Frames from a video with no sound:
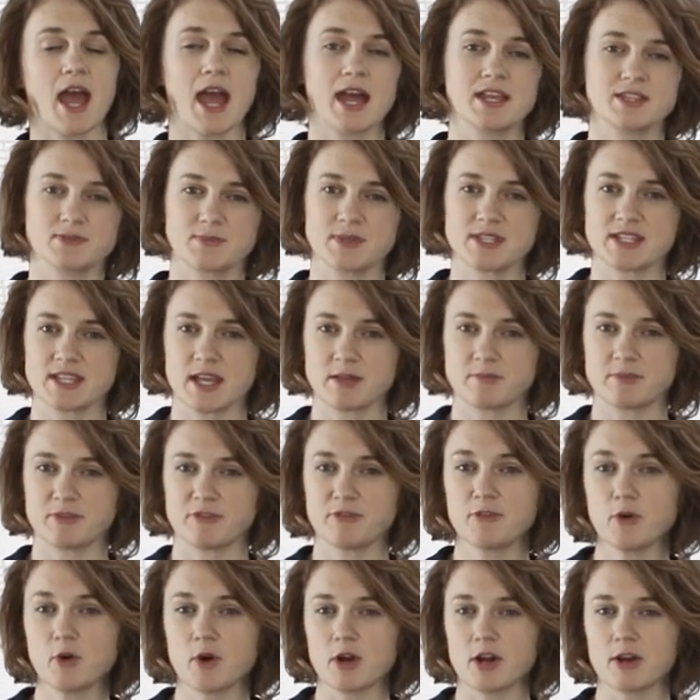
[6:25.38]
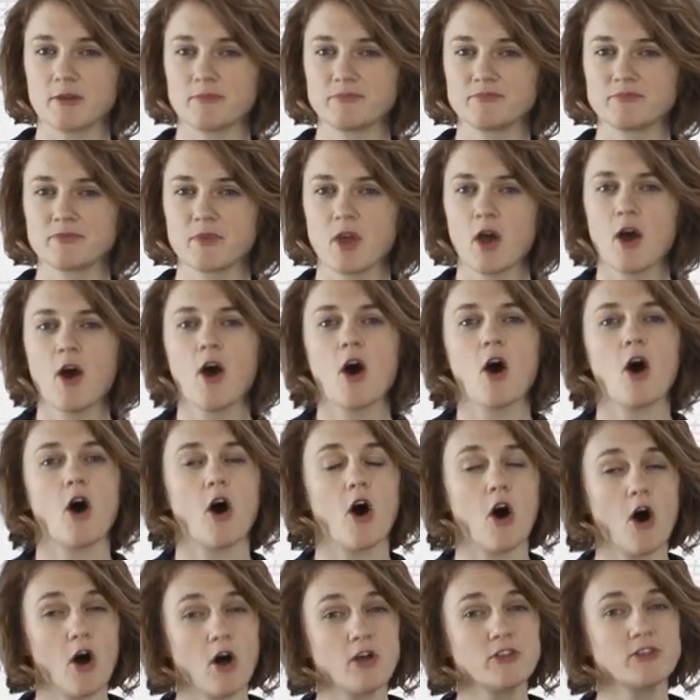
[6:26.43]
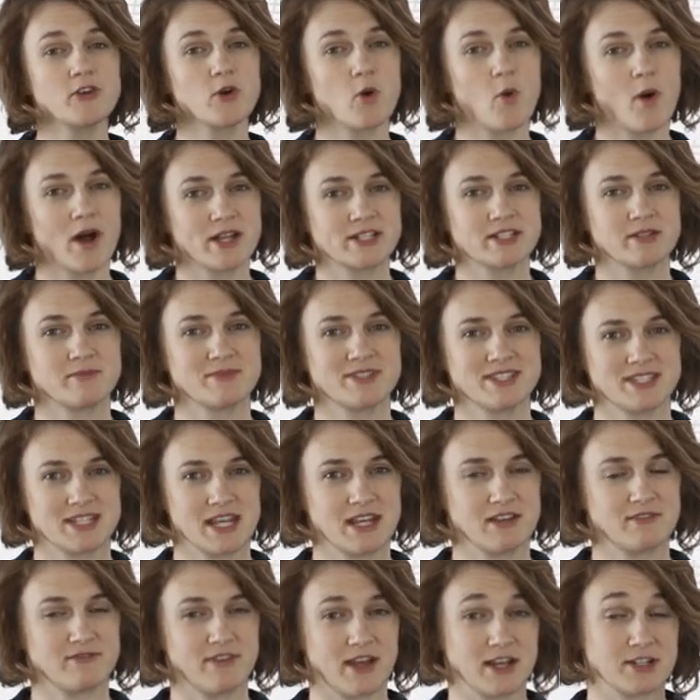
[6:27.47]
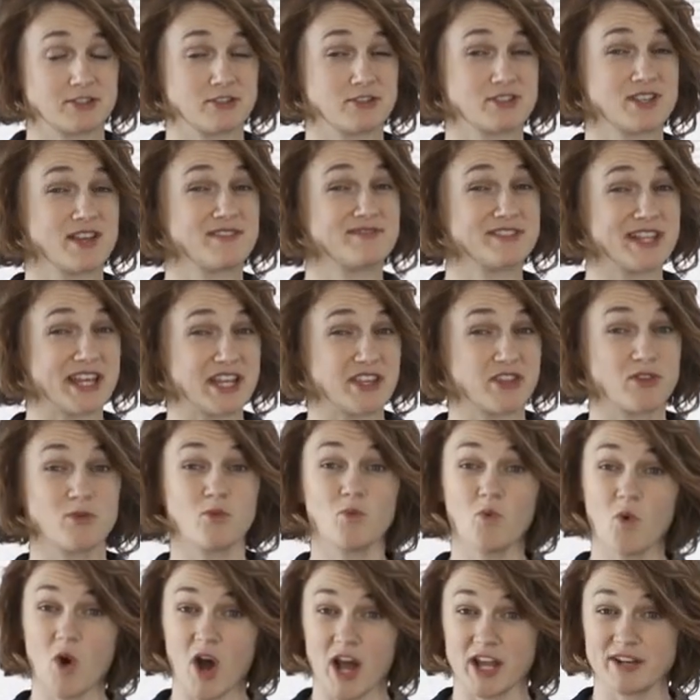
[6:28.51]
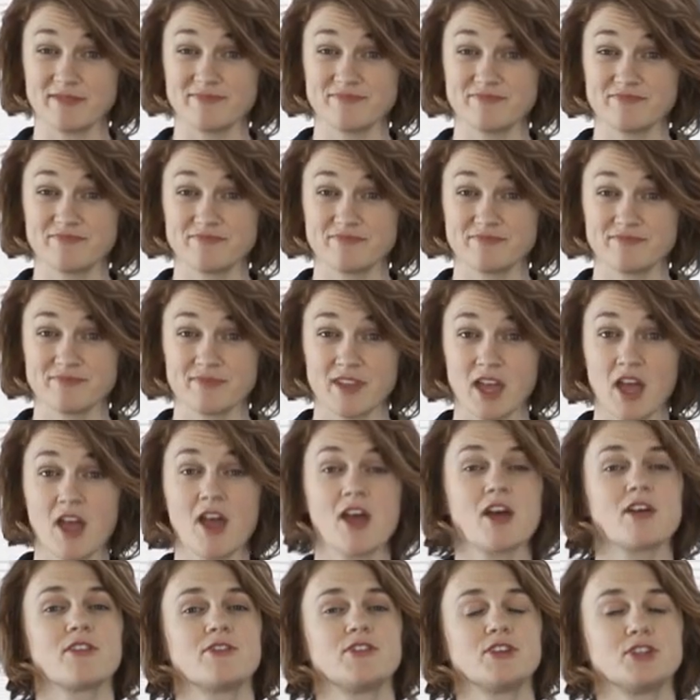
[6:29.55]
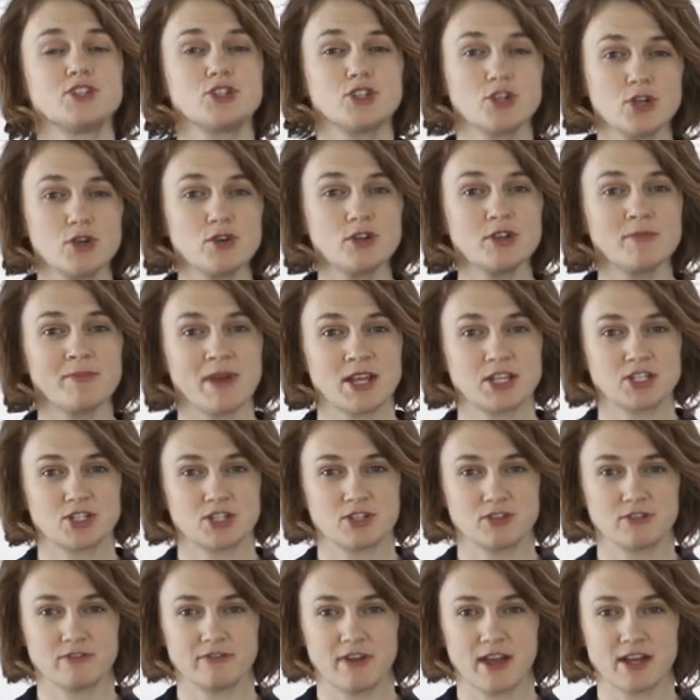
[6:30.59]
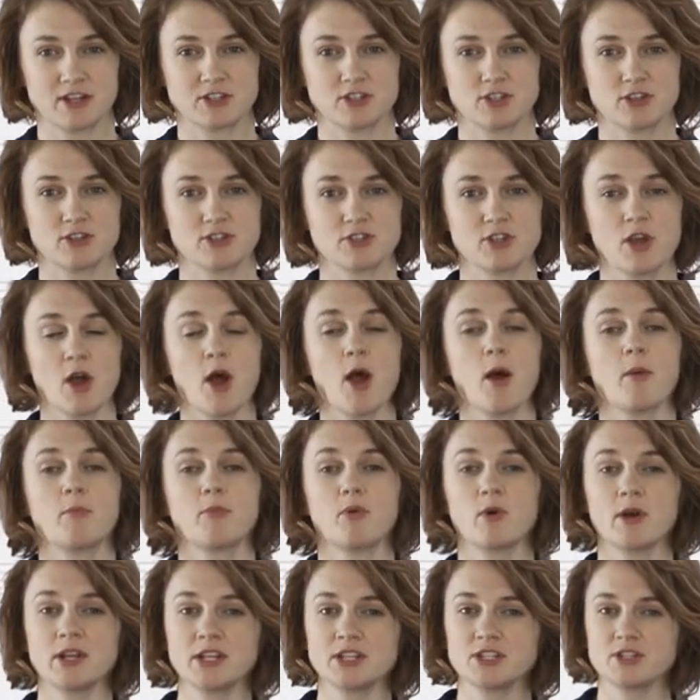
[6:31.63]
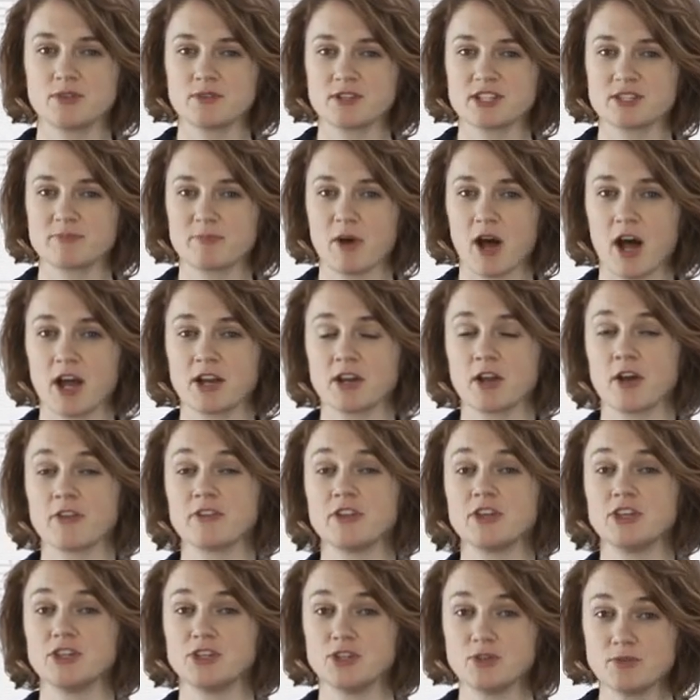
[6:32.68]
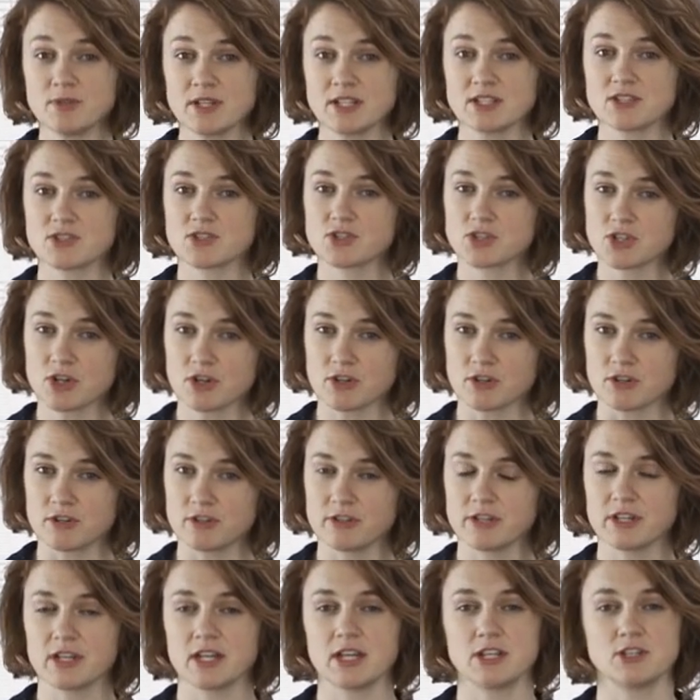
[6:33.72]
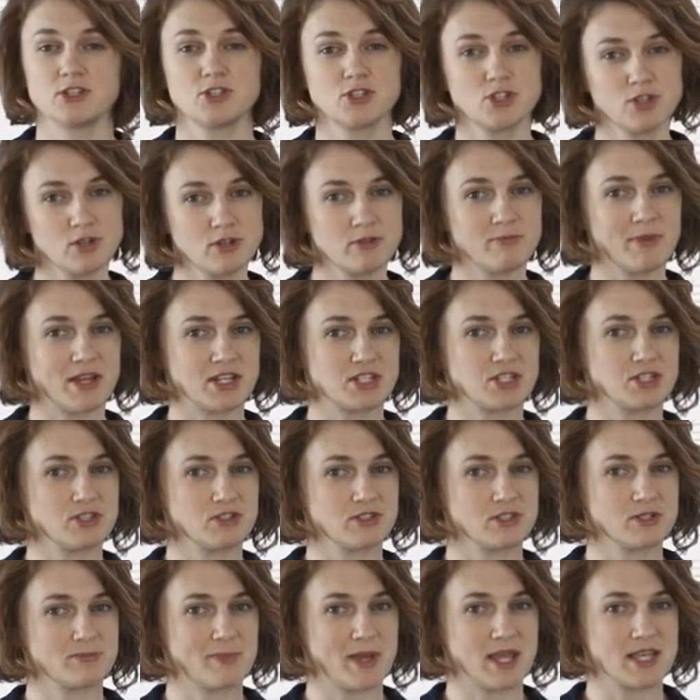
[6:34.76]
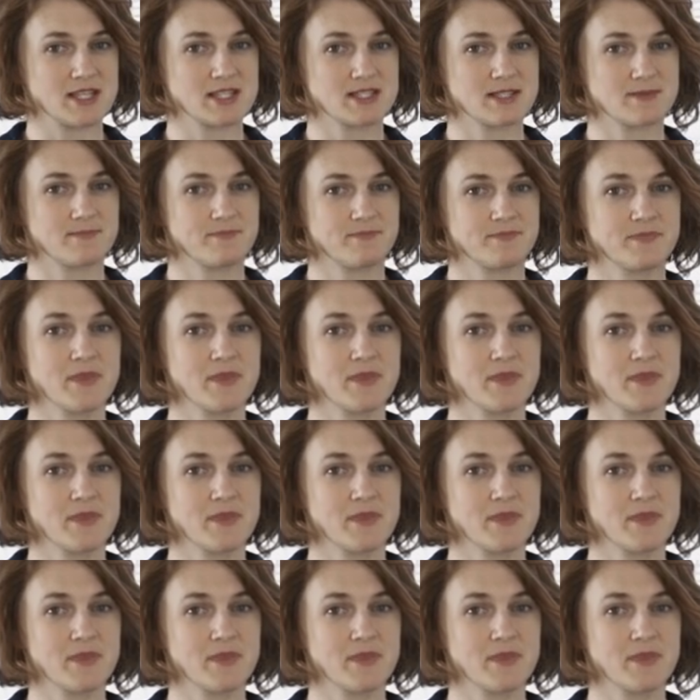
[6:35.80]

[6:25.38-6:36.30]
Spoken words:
as we said before, all the quantum state vectors have length 1. The 2-dimensional vectors pointed to a spot on the unit circle in 2-dimensional space,